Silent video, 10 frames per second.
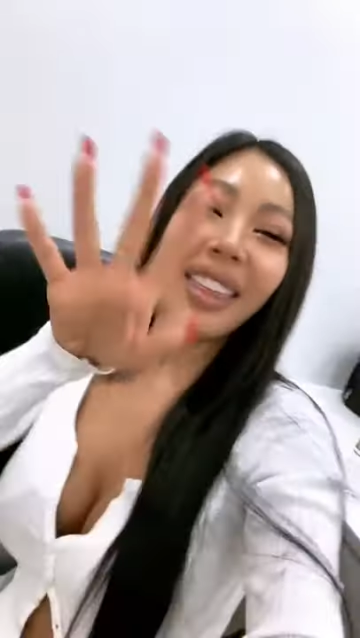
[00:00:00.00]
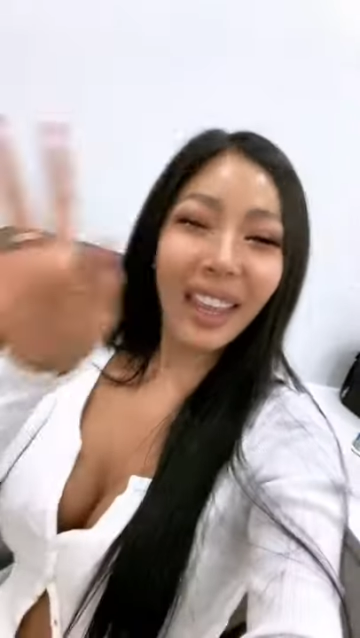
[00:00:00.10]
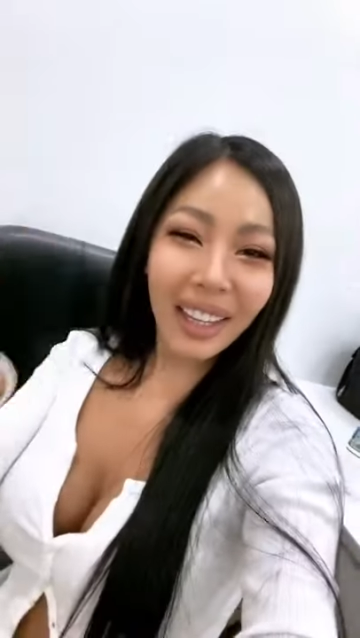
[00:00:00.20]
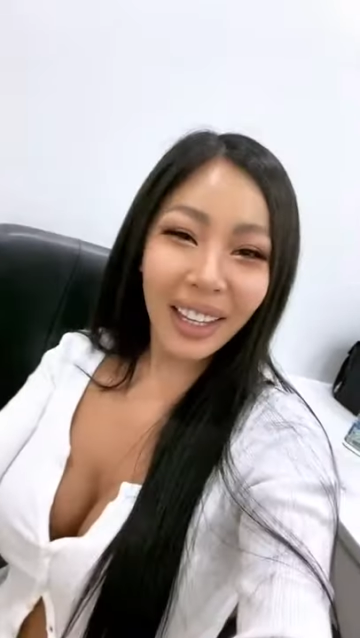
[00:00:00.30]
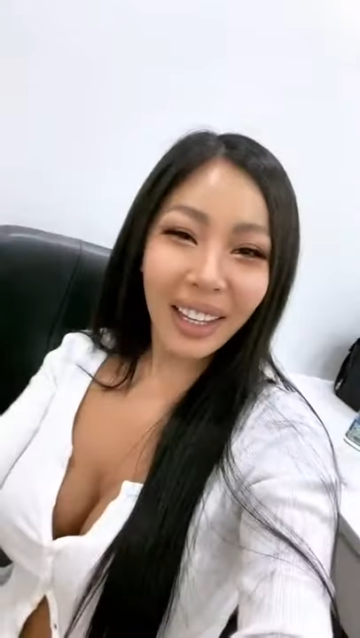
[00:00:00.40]

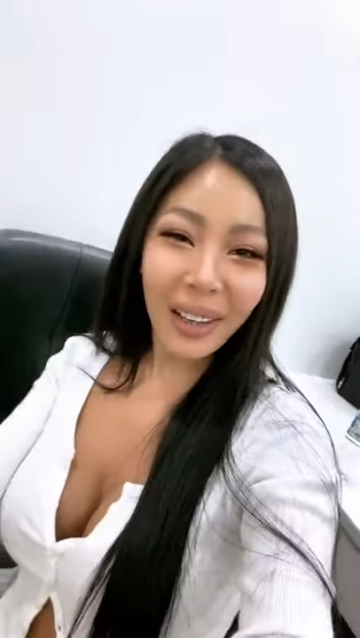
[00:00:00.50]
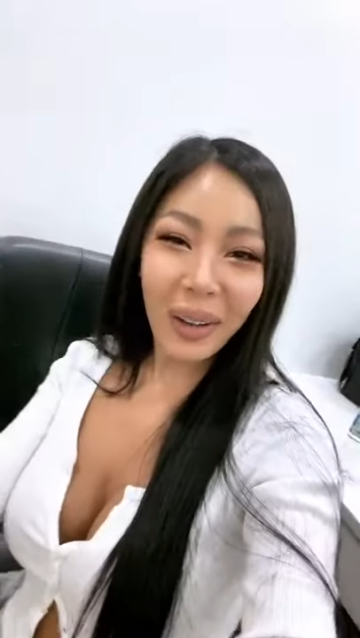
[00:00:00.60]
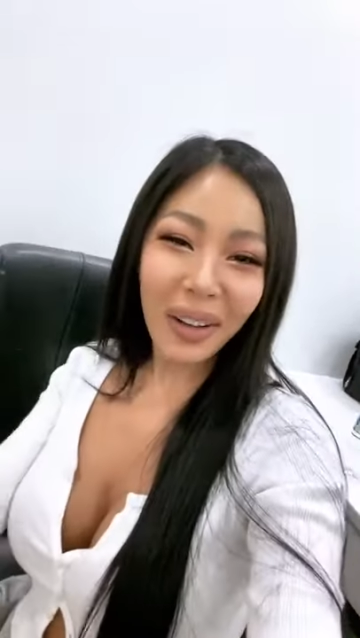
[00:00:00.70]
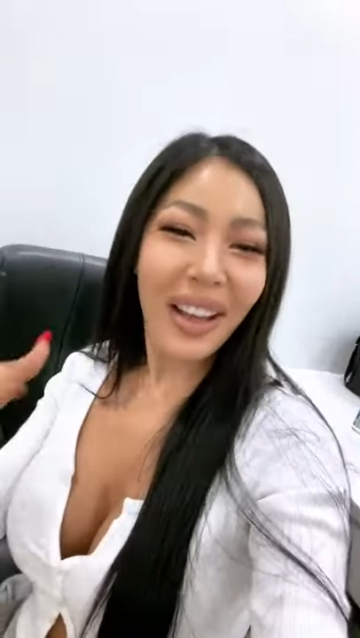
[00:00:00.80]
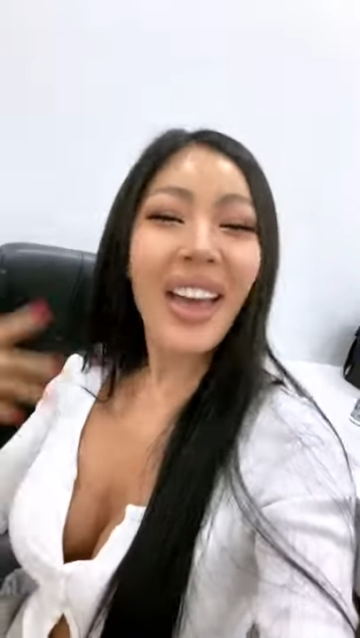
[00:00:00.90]
Thank
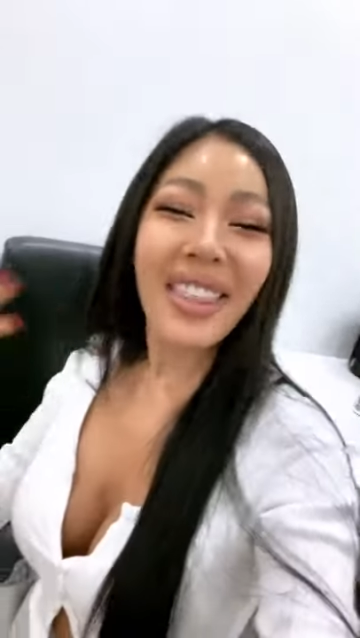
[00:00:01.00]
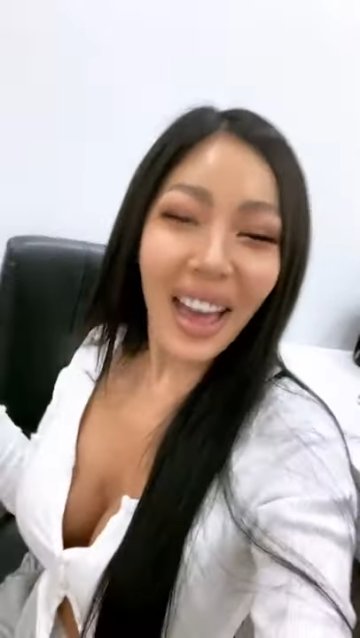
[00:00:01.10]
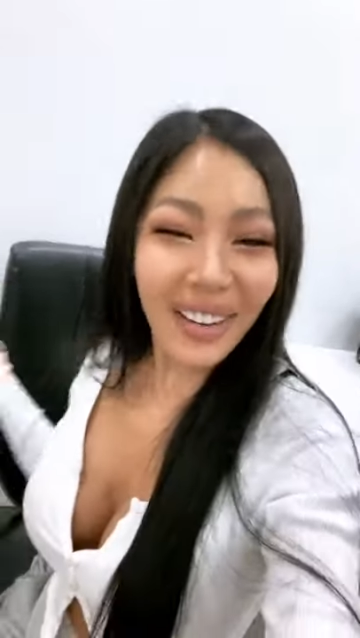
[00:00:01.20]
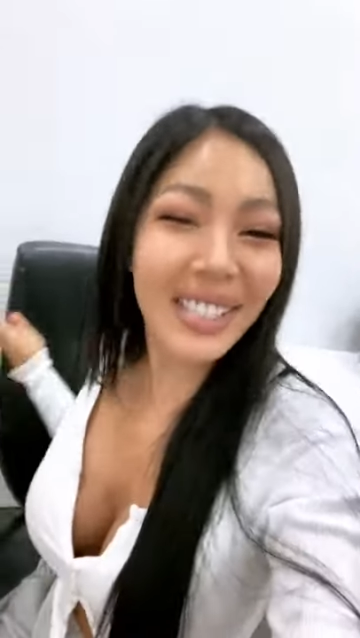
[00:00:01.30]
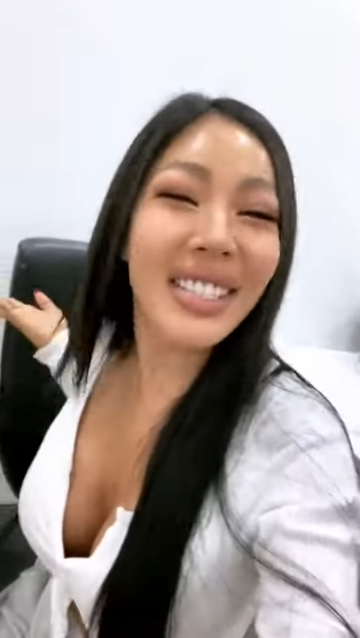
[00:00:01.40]
you.
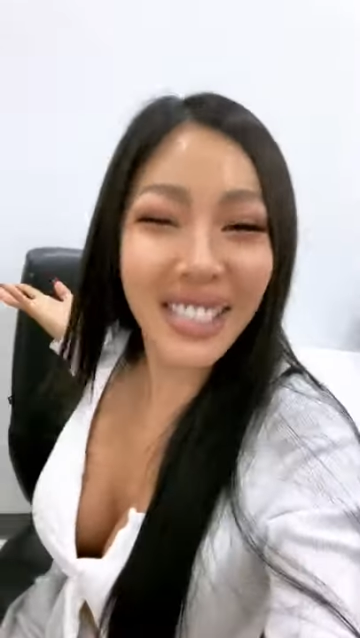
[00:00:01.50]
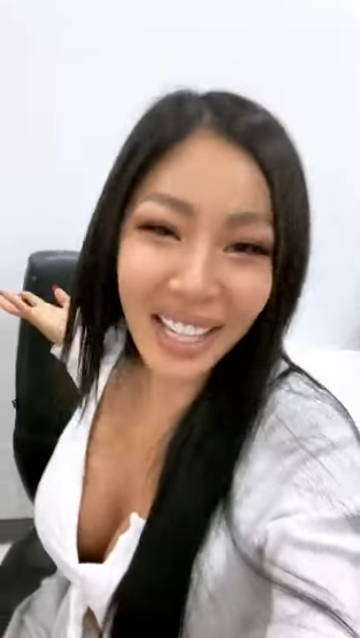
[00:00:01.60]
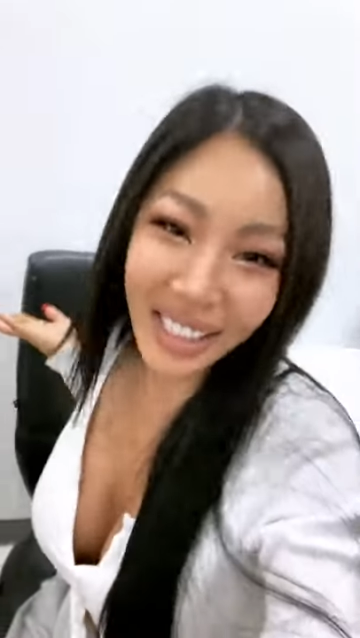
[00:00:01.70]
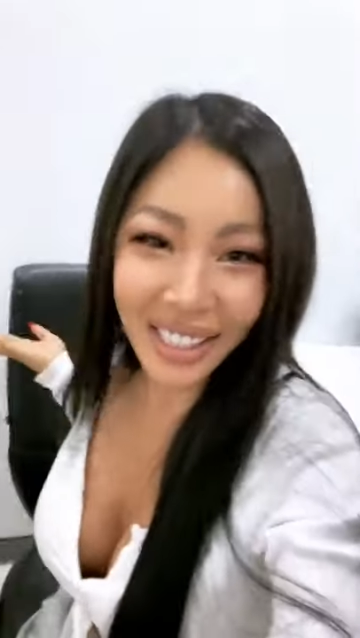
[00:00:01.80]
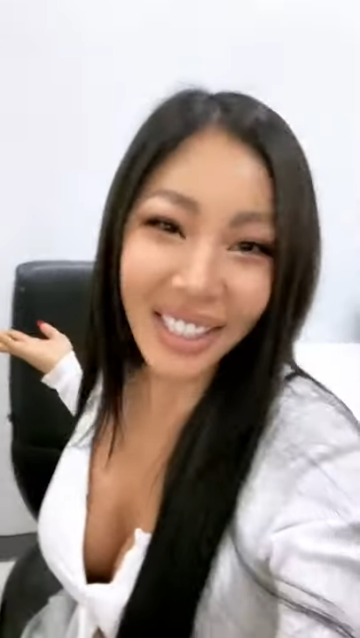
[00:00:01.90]
That was the
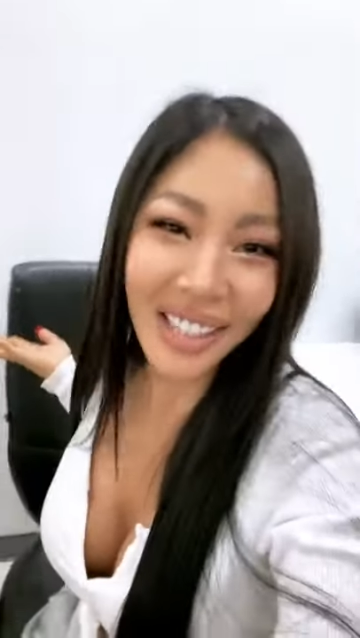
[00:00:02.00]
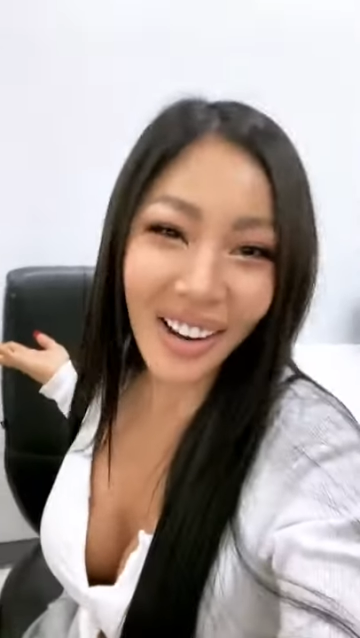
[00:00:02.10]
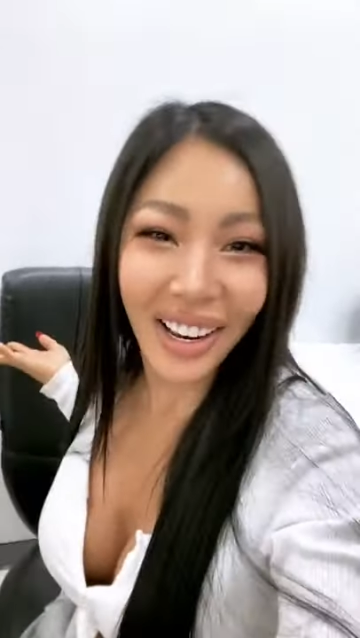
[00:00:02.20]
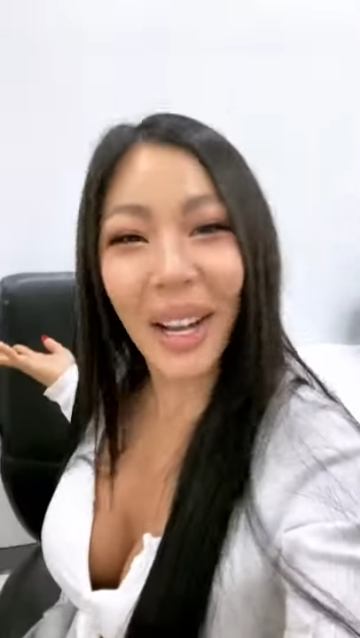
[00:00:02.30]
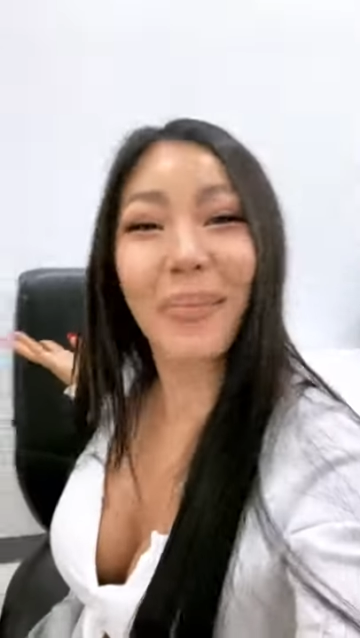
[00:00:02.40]
Jessi
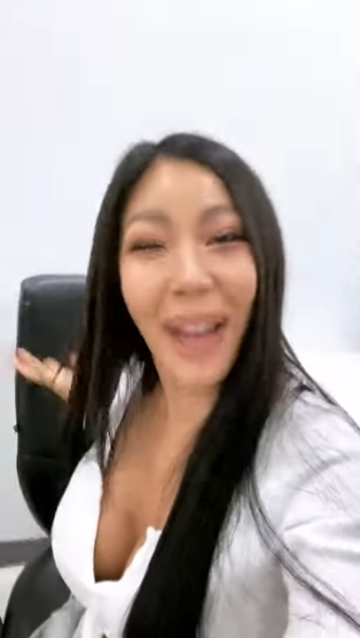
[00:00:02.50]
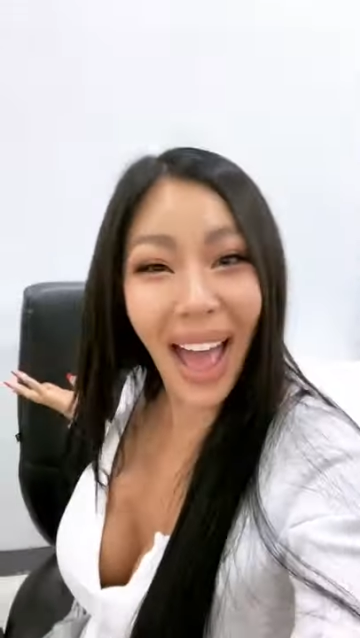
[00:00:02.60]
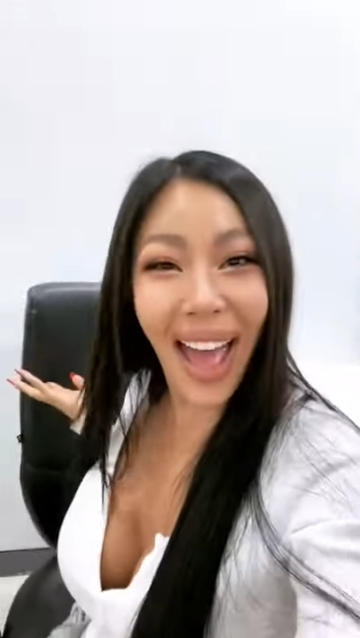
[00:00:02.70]
tutorial.